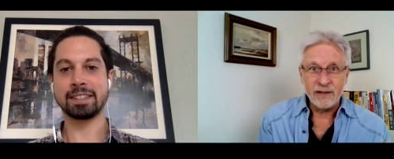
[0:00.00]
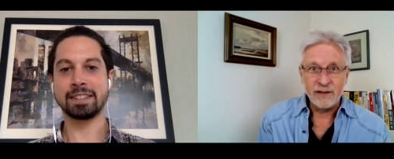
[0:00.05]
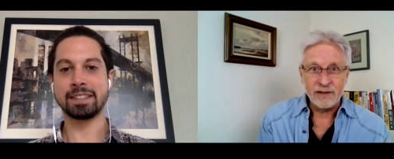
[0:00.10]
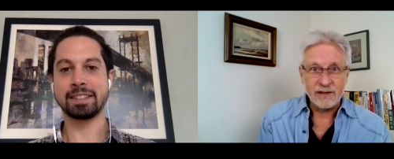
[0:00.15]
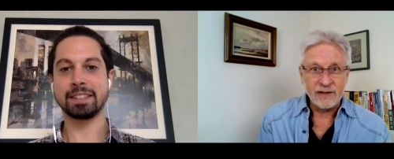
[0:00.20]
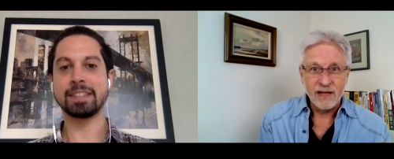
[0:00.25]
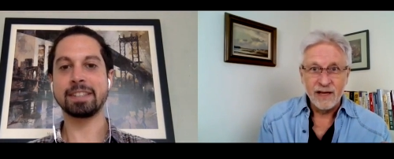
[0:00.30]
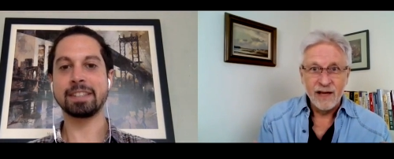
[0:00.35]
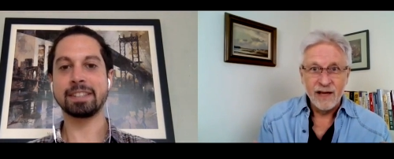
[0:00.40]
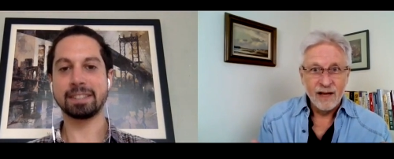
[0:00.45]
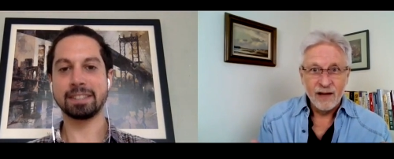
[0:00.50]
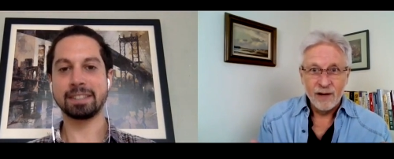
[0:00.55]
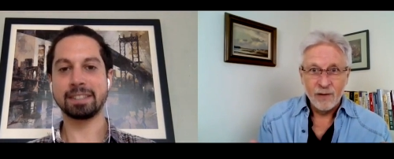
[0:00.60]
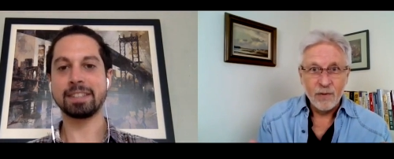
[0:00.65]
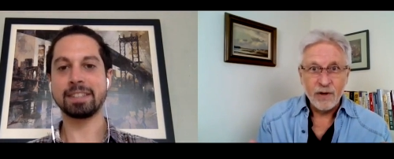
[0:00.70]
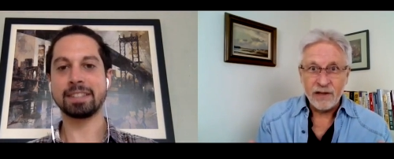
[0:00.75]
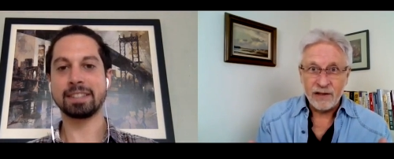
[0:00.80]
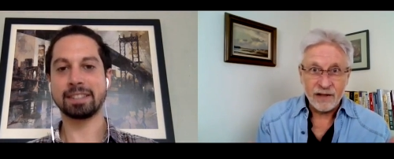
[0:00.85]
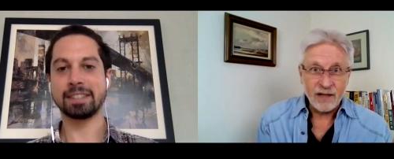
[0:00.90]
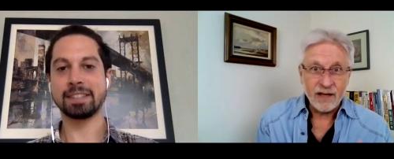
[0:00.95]
Speaker 1: because
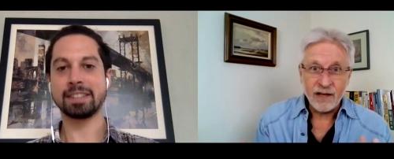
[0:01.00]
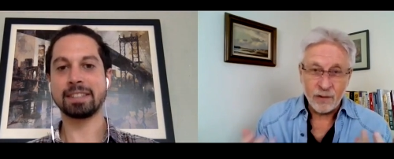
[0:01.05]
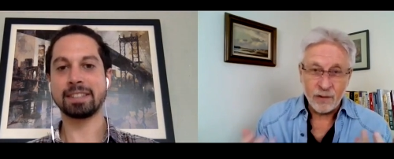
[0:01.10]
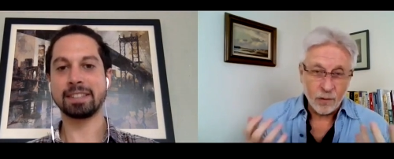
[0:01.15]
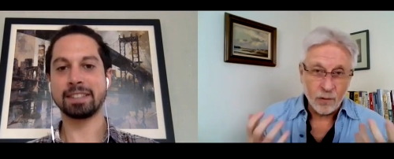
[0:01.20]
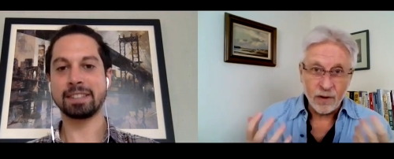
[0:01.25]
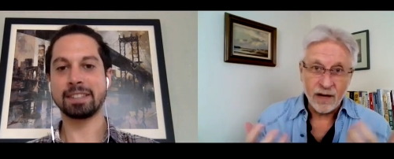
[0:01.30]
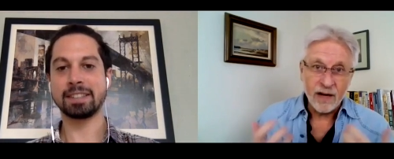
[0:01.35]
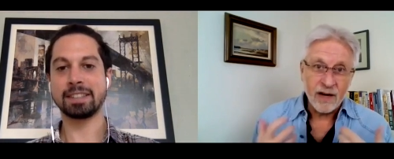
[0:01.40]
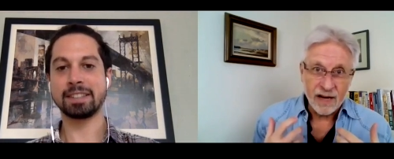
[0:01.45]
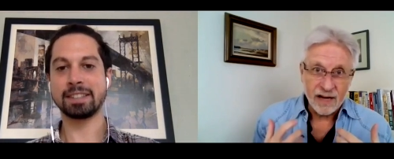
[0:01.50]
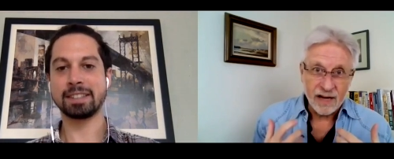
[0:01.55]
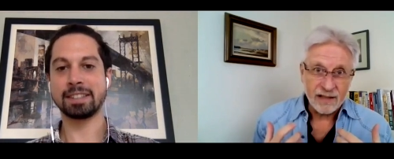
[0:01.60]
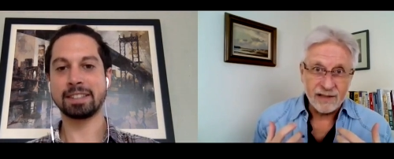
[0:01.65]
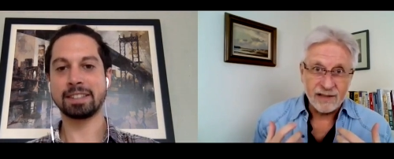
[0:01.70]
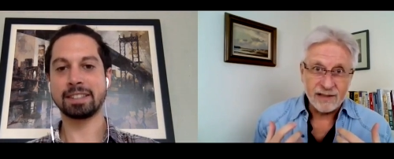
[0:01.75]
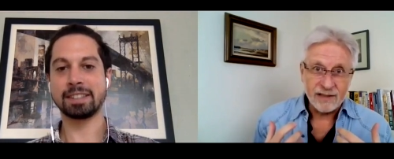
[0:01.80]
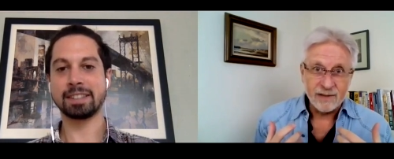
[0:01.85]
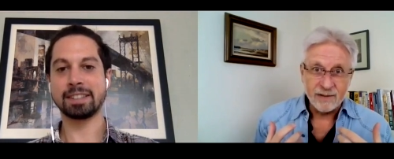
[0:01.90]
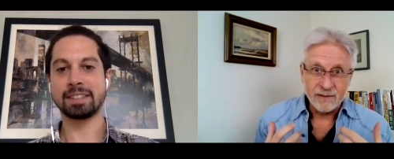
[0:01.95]
we think we're
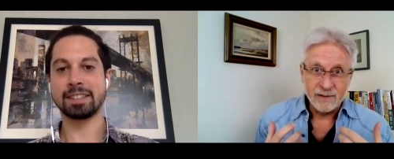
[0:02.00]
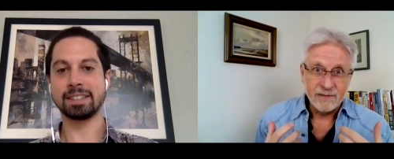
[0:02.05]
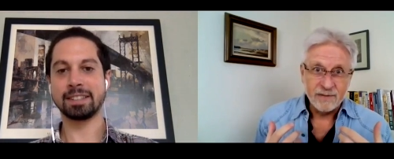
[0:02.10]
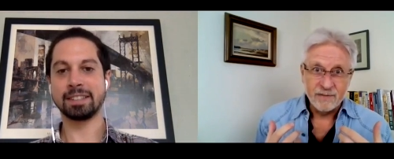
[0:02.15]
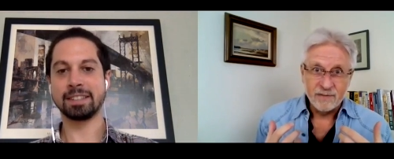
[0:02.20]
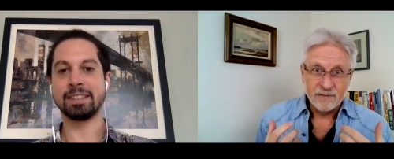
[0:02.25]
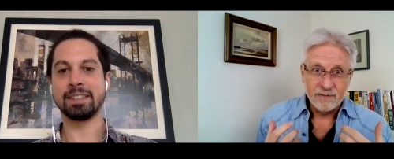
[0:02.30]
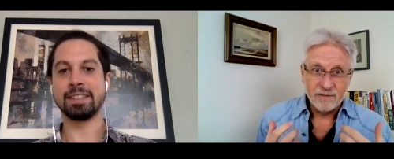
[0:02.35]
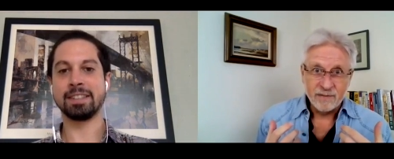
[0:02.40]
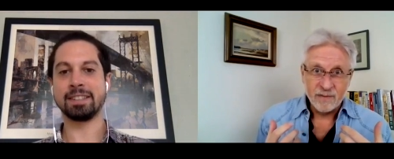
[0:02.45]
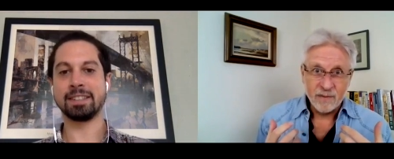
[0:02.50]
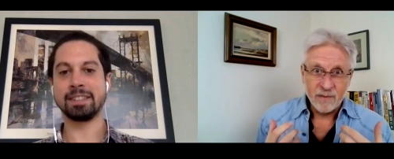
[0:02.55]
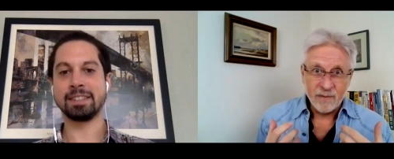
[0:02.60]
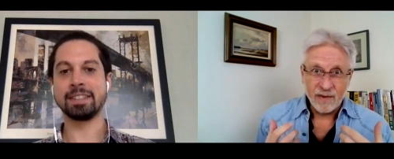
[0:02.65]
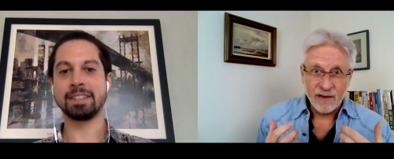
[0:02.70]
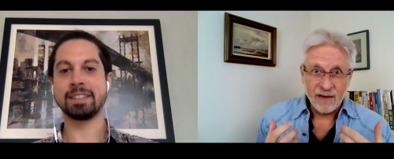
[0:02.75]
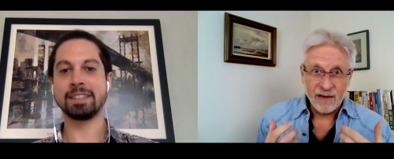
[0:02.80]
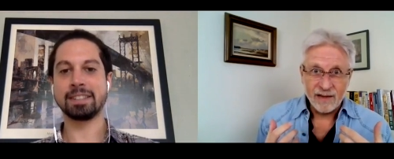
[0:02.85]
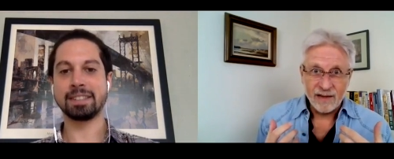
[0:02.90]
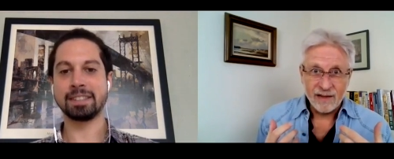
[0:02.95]
nuts, mm-hmm.
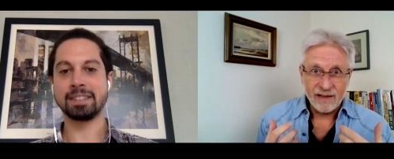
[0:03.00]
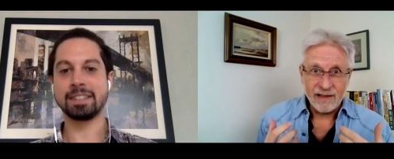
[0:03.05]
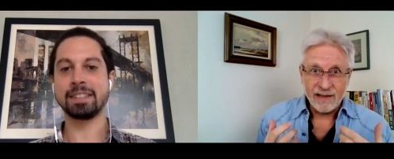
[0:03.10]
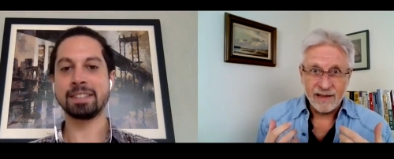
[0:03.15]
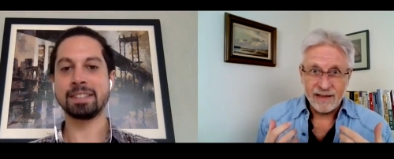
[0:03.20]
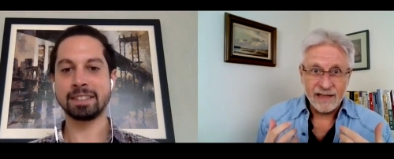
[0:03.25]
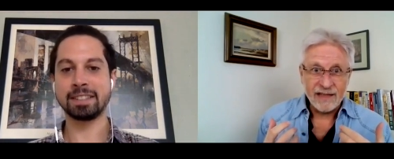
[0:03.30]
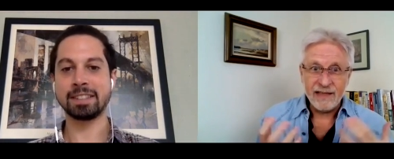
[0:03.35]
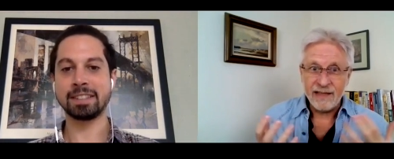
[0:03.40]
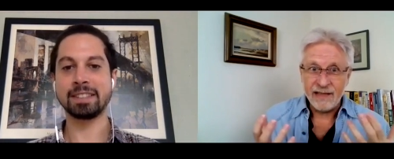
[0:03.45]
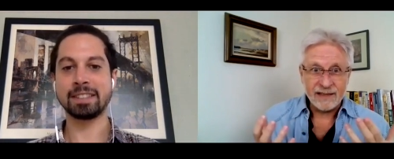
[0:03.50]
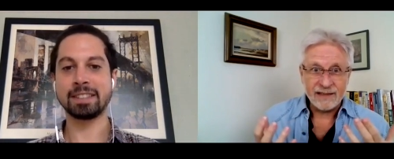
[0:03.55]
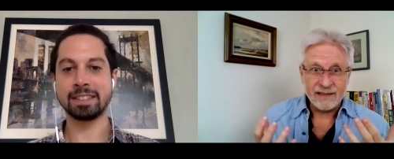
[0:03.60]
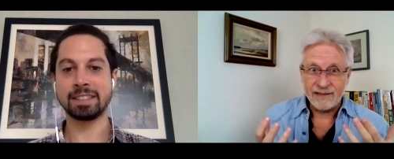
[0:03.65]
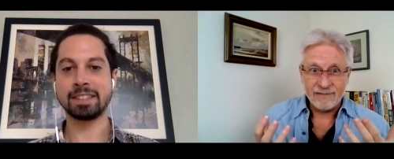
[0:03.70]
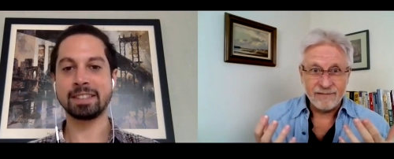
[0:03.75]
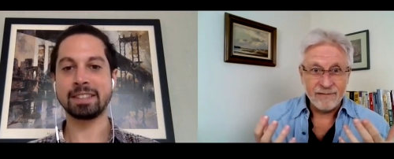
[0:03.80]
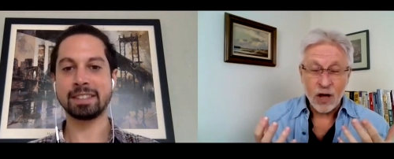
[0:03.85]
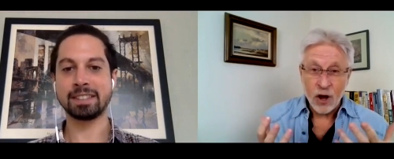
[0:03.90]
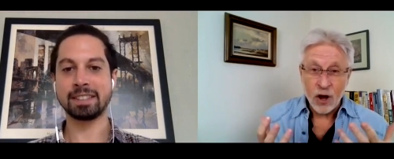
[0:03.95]
and yet
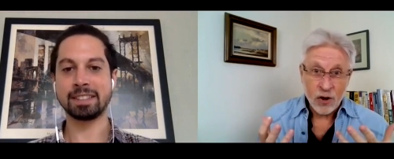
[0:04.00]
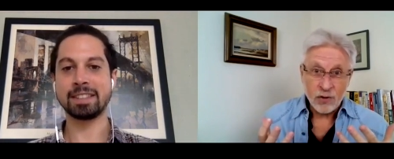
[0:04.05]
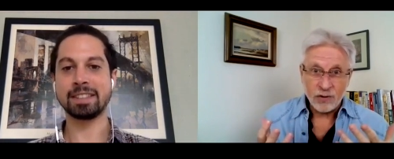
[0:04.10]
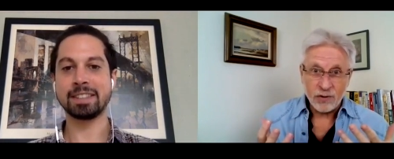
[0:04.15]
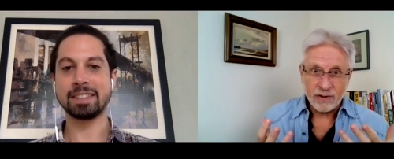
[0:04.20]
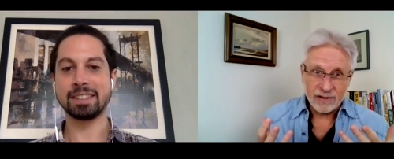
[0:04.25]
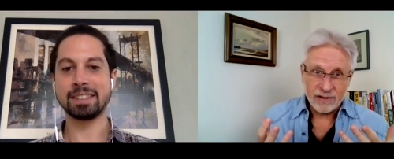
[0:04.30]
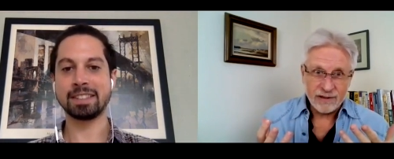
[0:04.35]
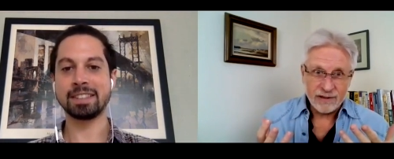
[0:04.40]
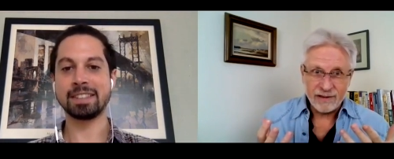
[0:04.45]
no,